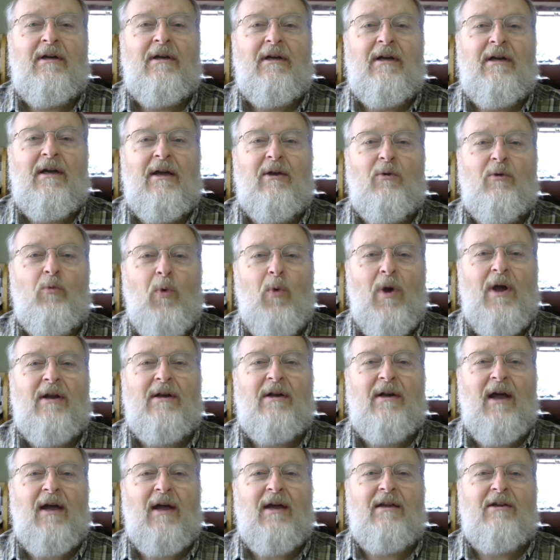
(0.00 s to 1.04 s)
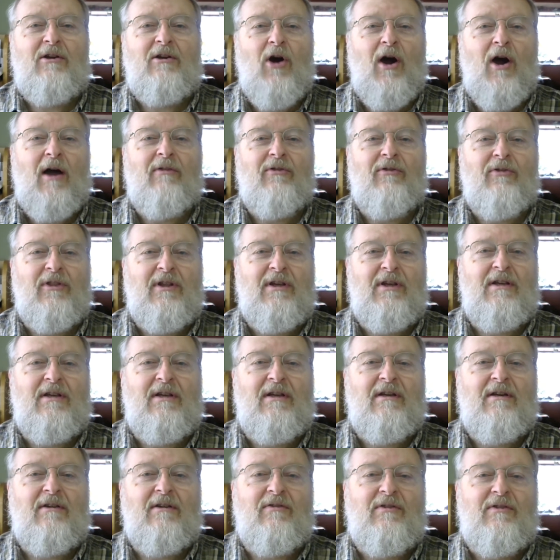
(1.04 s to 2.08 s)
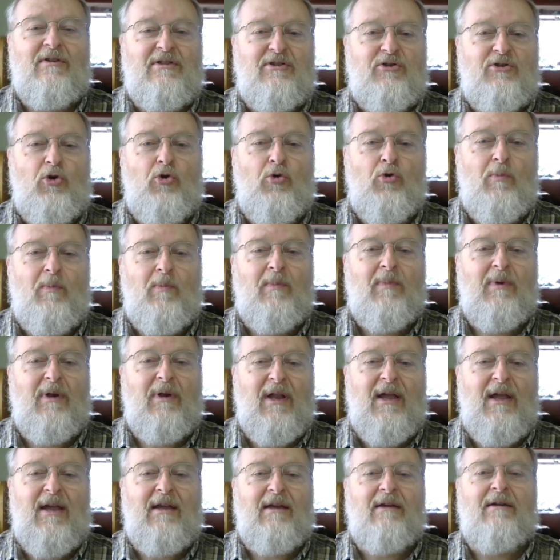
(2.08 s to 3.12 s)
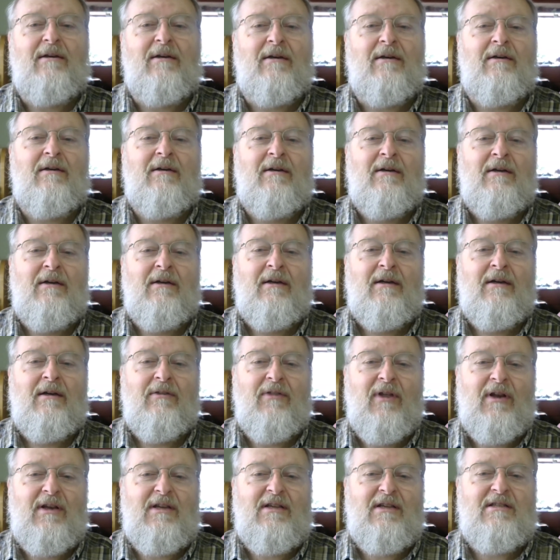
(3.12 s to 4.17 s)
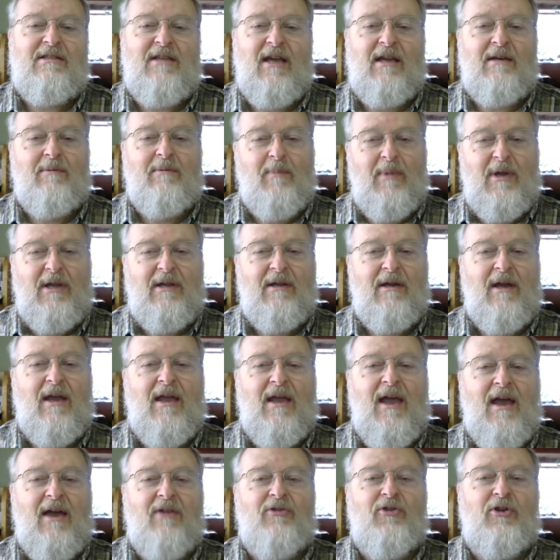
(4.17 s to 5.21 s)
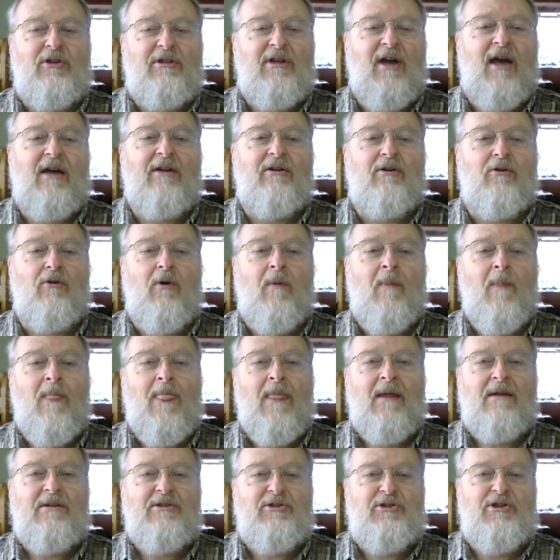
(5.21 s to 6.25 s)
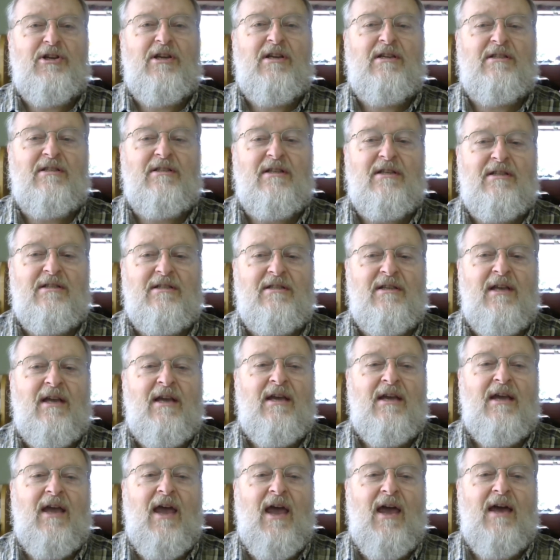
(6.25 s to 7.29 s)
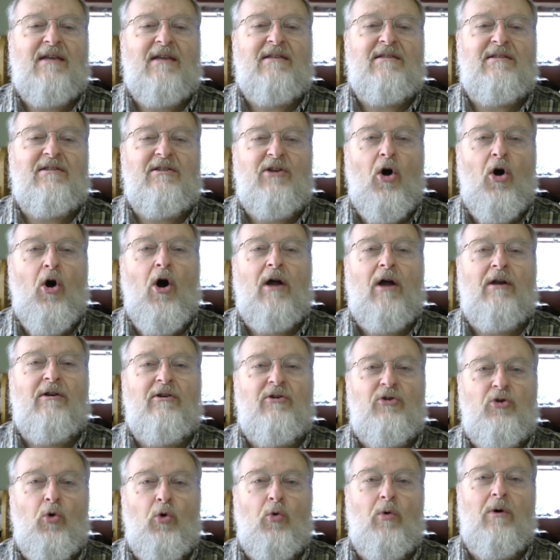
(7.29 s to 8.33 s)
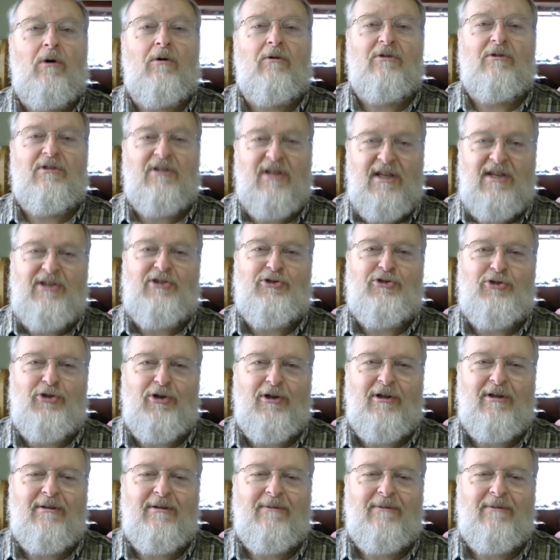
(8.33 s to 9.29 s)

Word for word: And when I got the, the Zoom link, that he sent me. It had the title Jesus as Non Dual Teacher.